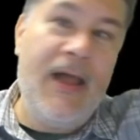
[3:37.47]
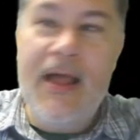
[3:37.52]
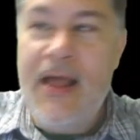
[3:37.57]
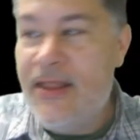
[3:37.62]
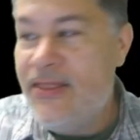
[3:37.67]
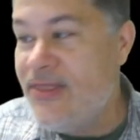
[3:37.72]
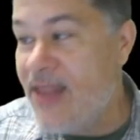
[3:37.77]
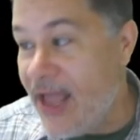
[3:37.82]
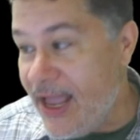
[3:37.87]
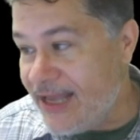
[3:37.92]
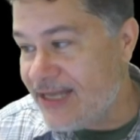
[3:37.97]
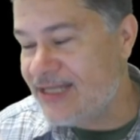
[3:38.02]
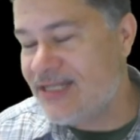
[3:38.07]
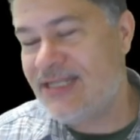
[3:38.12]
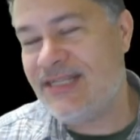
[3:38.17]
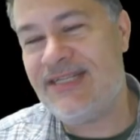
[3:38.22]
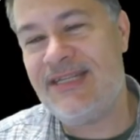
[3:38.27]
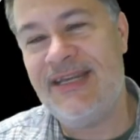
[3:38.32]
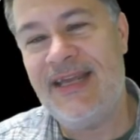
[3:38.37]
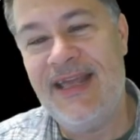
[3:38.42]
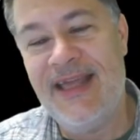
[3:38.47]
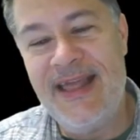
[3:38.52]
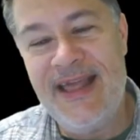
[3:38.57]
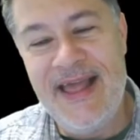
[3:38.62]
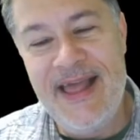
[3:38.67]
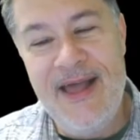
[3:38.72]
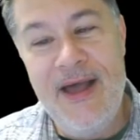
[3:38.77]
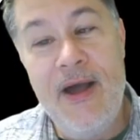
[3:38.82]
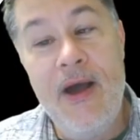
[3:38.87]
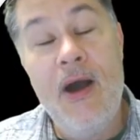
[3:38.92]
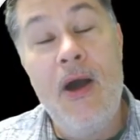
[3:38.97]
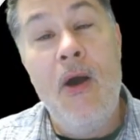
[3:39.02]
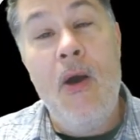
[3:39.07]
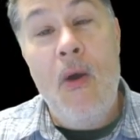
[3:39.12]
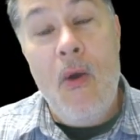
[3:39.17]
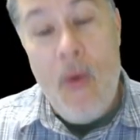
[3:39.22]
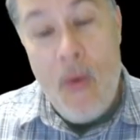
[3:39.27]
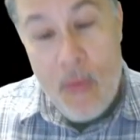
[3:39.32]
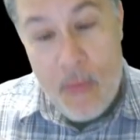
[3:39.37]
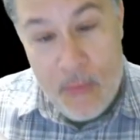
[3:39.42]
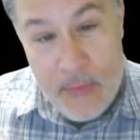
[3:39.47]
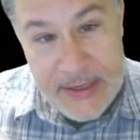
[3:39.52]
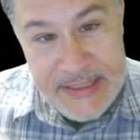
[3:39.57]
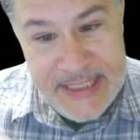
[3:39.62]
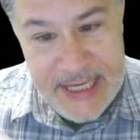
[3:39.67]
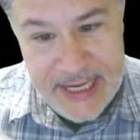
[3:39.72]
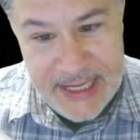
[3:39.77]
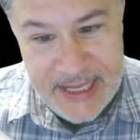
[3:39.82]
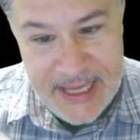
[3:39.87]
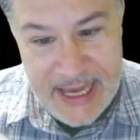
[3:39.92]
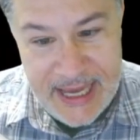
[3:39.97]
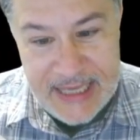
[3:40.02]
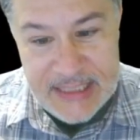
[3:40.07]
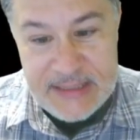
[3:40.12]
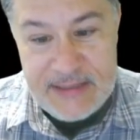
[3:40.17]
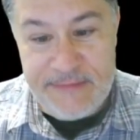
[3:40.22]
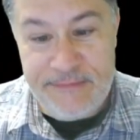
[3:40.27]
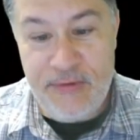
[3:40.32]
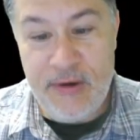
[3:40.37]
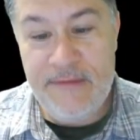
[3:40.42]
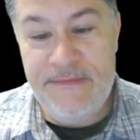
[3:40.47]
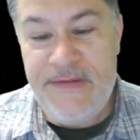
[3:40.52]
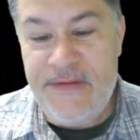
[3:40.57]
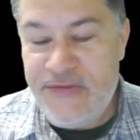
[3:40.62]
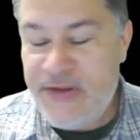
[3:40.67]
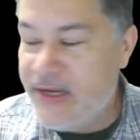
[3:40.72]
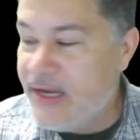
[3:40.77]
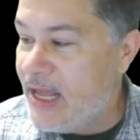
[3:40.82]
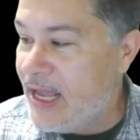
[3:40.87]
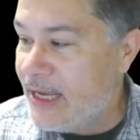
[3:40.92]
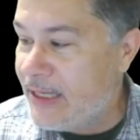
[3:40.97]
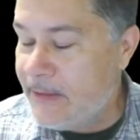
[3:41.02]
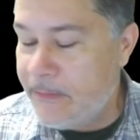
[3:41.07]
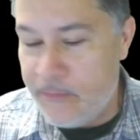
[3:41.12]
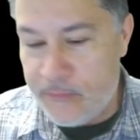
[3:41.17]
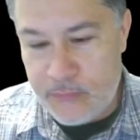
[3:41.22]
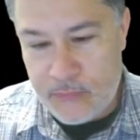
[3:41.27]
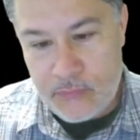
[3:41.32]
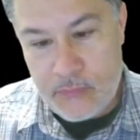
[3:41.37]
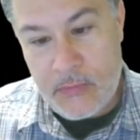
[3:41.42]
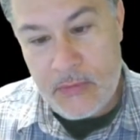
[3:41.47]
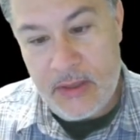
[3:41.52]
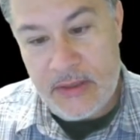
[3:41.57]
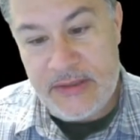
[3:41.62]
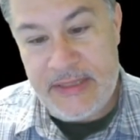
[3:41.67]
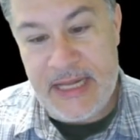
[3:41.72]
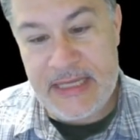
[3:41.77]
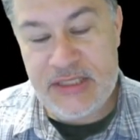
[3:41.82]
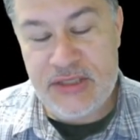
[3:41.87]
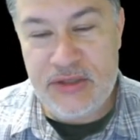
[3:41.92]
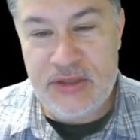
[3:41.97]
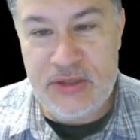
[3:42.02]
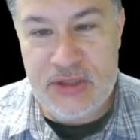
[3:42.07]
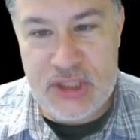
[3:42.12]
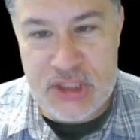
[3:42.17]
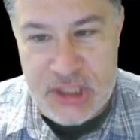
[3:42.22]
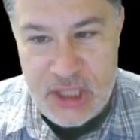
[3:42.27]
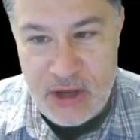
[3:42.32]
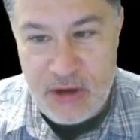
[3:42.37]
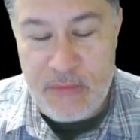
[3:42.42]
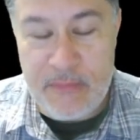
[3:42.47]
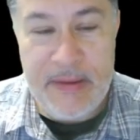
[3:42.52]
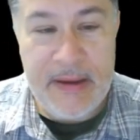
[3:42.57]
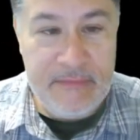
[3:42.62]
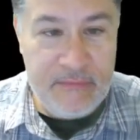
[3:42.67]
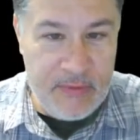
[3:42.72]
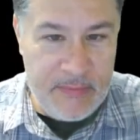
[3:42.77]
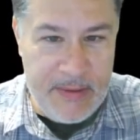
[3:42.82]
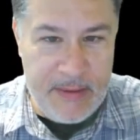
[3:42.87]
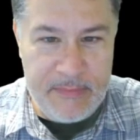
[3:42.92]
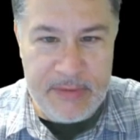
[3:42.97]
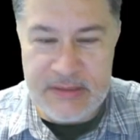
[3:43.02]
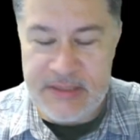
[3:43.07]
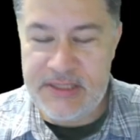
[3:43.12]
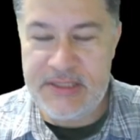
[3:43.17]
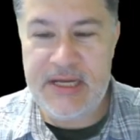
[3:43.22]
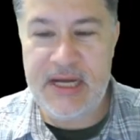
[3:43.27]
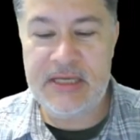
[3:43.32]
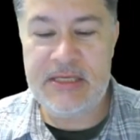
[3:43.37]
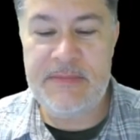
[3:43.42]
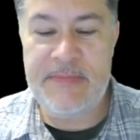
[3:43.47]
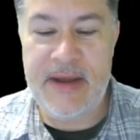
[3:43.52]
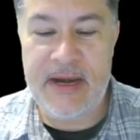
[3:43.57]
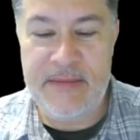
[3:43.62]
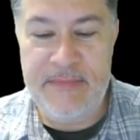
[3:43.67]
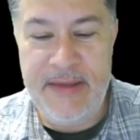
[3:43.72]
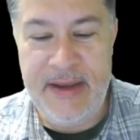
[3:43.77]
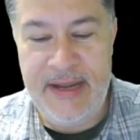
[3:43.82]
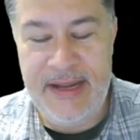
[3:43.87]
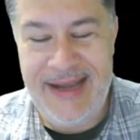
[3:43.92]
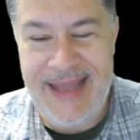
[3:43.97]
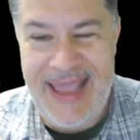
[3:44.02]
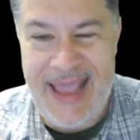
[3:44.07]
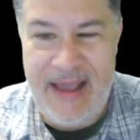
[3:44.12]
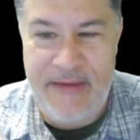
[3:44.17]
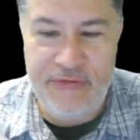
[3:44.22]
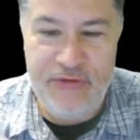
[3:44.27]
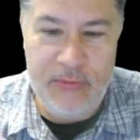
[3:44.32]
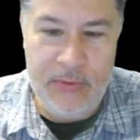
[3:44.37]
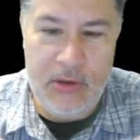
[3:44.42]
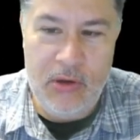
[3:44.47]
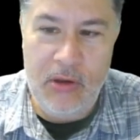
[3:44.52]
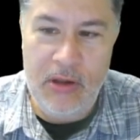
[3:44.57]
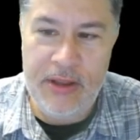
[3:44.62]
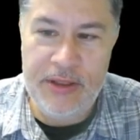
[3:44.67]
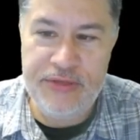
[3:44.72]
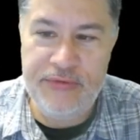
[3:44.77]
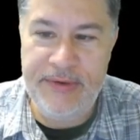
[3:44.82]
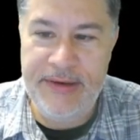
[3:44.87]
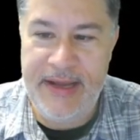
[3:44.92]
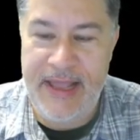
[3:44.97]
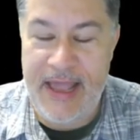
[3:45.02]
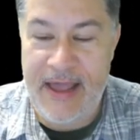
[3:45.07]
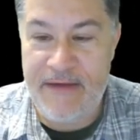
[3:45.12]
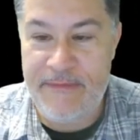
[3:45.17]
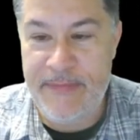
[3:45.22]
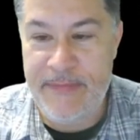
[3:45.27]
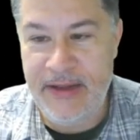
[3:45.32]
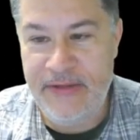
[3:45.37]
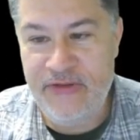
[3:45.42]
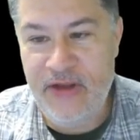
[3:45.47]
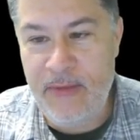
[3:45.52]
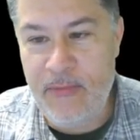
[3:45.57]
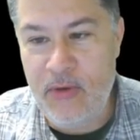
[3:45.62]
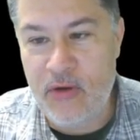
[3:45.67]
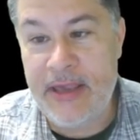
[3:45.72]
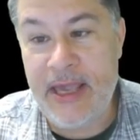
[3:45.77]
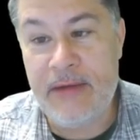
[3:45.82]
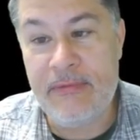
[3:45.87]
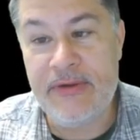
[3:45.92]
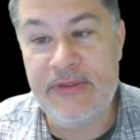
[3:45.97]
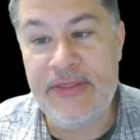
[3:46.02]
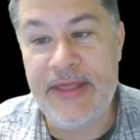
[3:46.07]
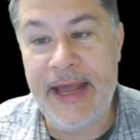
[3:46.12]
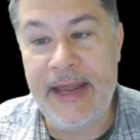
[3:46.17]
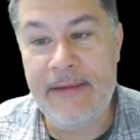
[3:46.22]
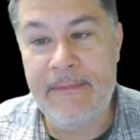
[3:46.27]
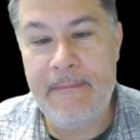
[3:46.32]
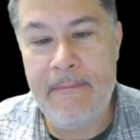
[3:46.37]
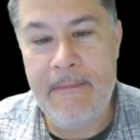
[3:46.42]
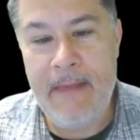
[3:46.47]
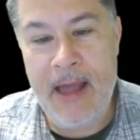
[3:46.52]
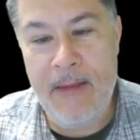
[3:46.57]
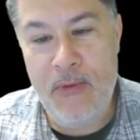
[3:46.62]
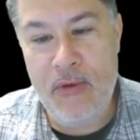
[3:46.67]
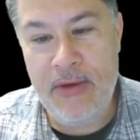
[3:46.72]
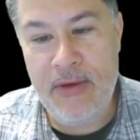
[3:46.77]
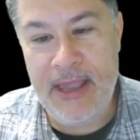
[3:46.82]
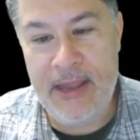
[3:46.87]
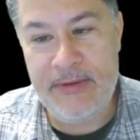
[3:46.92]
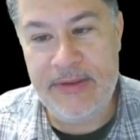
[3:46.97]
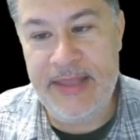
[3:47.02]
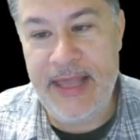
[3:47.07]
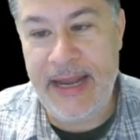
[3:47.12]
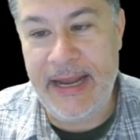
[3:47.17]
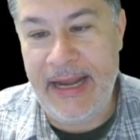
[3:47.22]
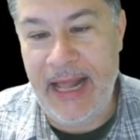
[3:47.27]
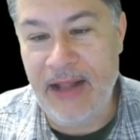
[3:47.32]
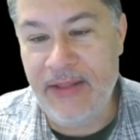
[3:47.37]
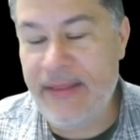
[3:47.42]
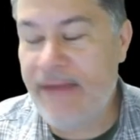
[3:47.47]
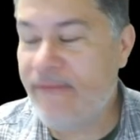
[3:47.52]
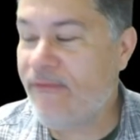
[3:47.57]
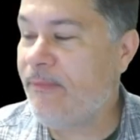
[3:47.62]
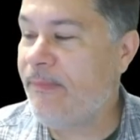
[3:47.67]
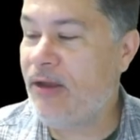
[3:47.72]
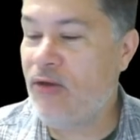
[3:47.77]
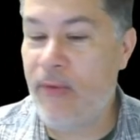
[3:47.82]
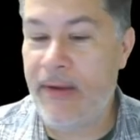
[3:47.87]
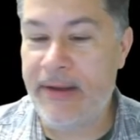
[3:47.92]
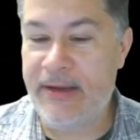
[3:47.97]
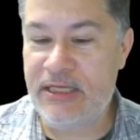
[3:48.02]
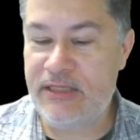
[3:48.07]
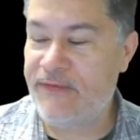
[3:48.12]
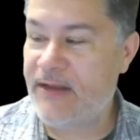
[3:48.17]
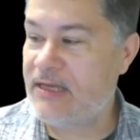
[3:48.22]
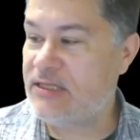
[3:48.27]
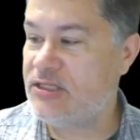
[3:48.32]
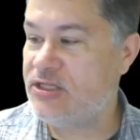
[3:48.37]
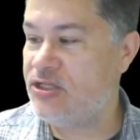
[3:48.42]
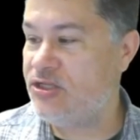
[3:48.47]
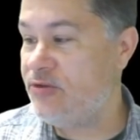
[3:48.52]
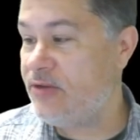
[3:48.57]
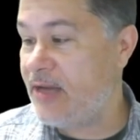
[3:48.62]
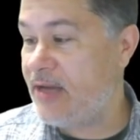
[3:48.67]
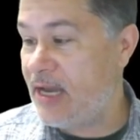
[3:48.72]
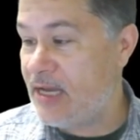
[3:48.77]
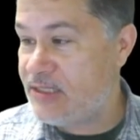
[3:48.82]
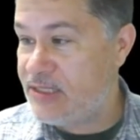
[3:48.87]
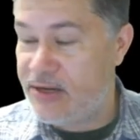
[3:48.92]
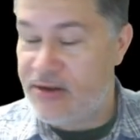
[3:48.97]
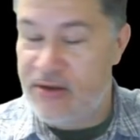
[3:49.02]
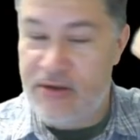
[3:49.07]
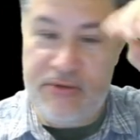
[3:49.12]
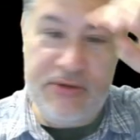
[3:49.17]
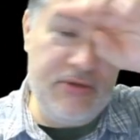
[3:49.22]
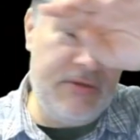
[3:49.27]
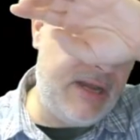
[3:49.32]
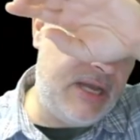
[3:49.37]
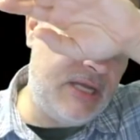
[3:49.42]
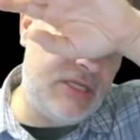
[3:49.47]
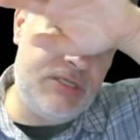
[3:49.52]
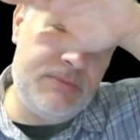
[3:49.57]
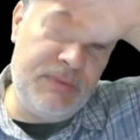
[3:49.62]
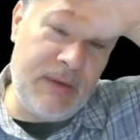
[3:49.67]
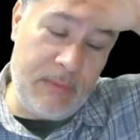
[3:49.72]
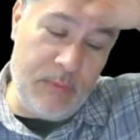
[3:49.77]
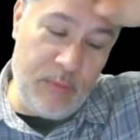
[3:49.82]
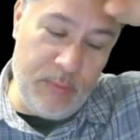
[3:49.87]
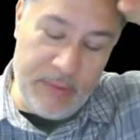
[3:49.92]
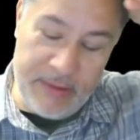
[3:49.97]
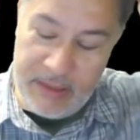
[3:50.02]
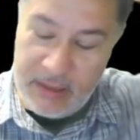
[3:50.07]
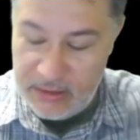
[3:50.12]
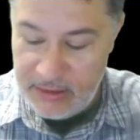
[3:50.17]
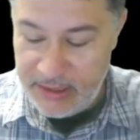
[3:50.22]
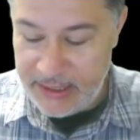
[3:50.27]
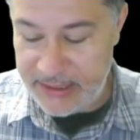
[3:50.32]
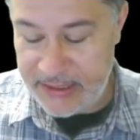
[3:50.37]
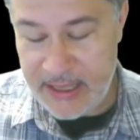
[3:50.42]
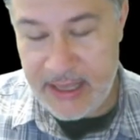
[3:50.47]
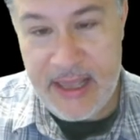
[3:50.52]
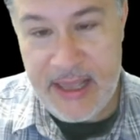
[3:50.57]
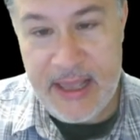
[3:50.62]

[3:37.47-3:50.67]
Nice. We did it, guys. 4:59. That's a little slow. But remember, deduct about a minute and a half. So we'll call it 3.5 minutes. I'm okay with that. I'll never be quite as fast as you guys. I know you guys probably are like...